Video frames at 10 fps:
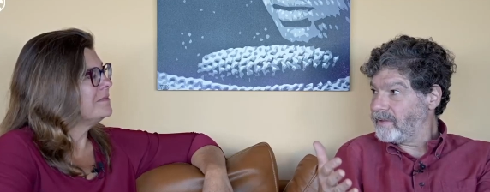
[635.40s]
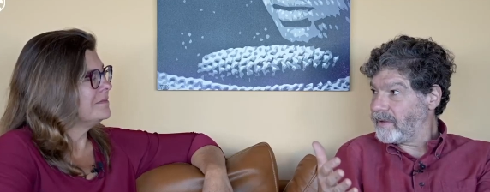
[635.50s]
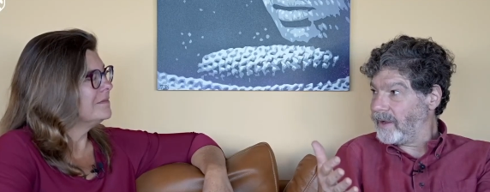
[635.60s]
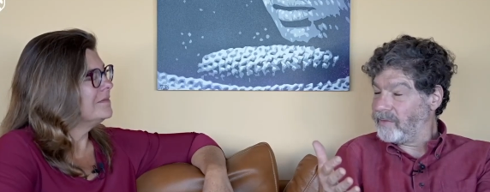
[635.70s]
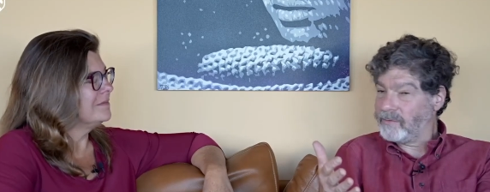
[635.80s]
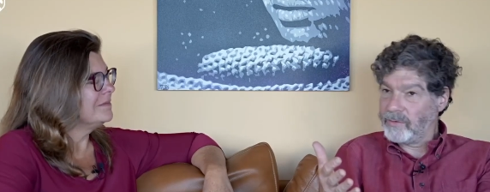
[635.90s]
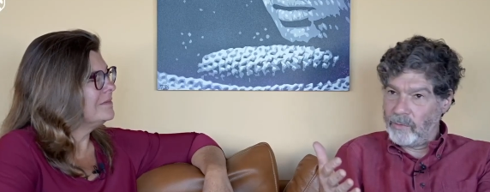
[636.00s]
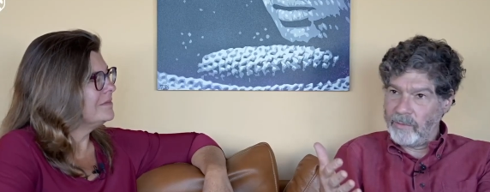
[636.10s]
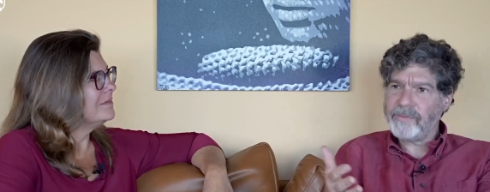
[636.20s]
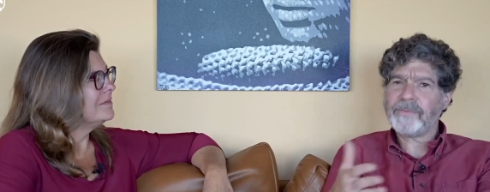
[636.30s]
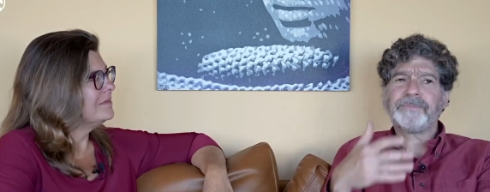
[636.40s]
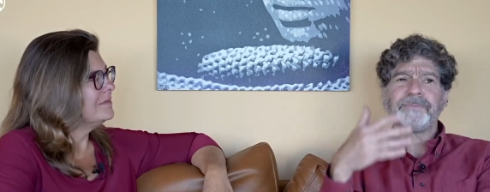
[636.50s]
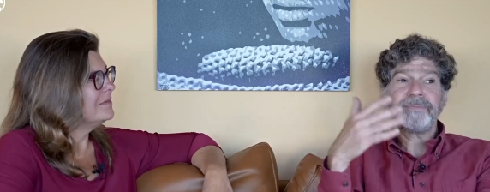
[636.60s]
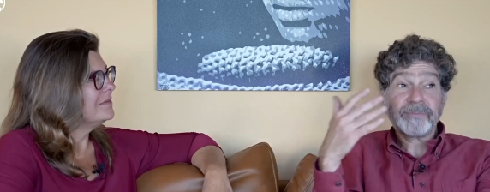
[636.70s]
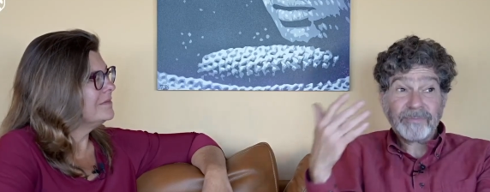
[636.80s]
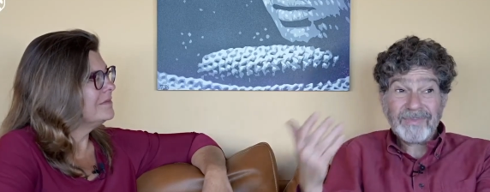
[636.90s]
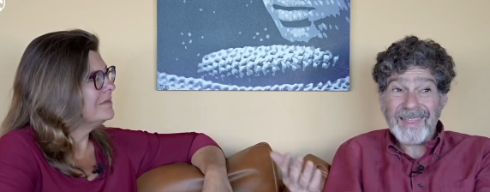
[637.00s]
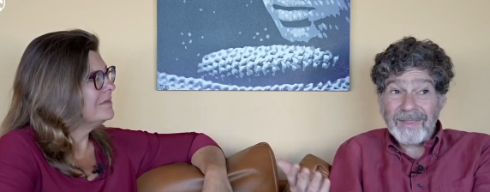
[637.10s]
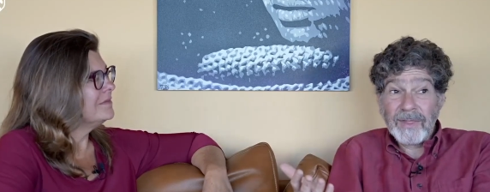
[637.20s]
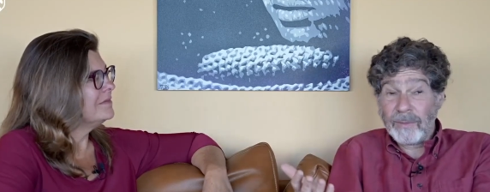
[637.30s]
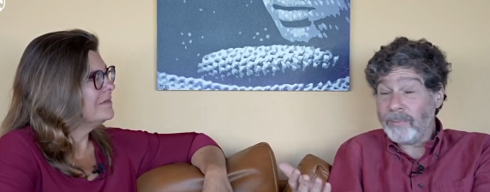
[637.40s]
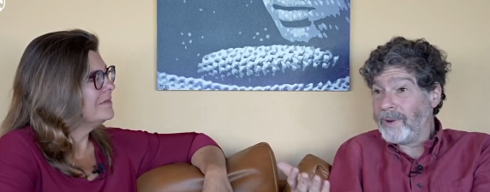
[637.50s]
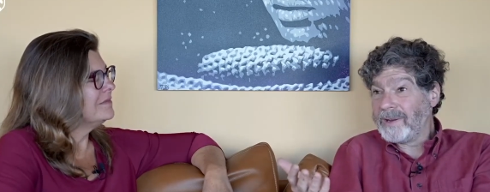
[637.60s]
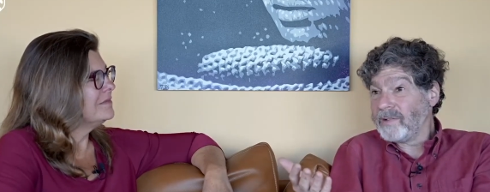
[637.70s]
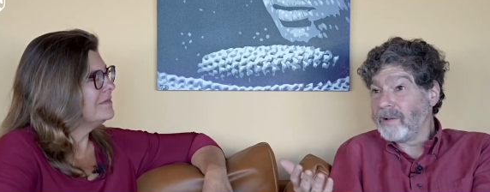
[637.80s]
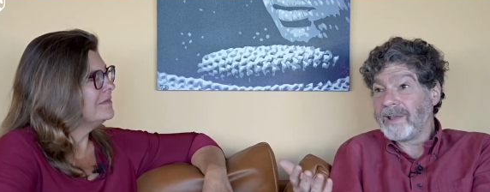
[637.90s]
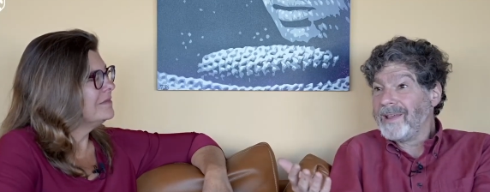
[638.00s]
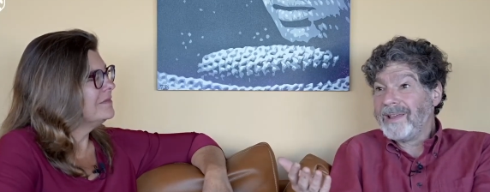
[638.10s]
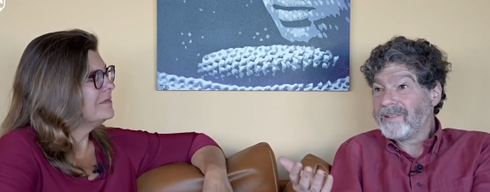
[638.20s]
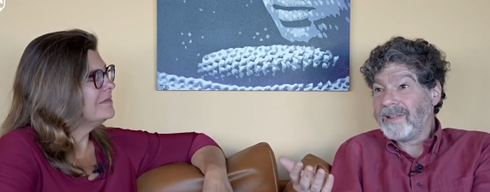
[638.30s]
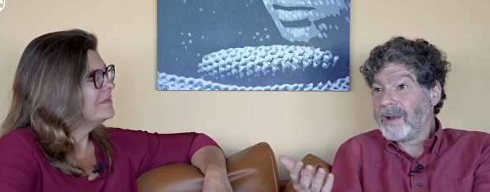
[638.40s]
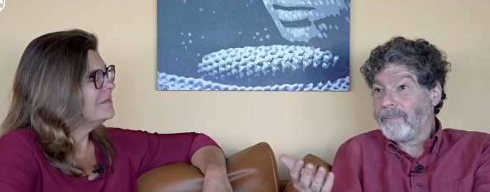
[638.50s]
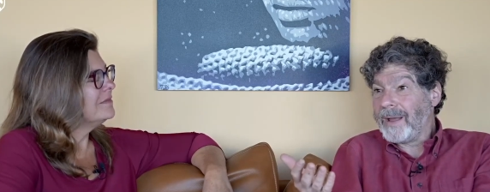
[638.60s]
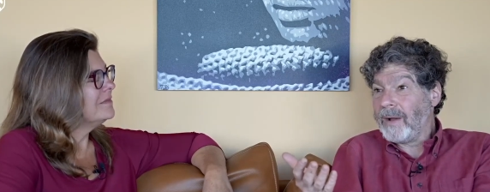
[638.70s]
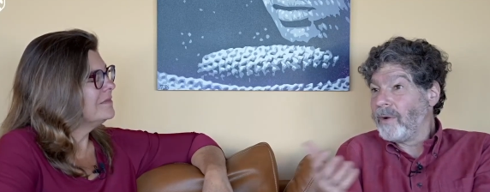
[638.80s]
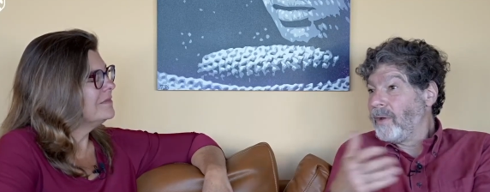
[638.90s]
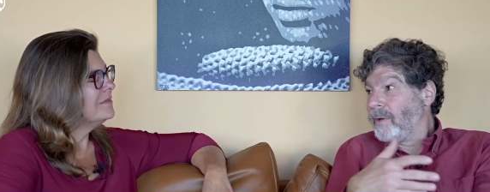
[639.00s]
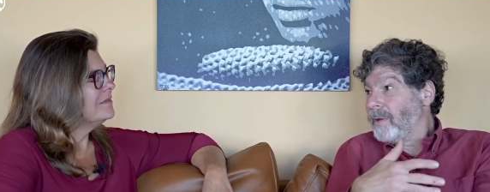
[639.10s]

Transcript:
Speaker 1: kinds of tools that the point is look, it's not about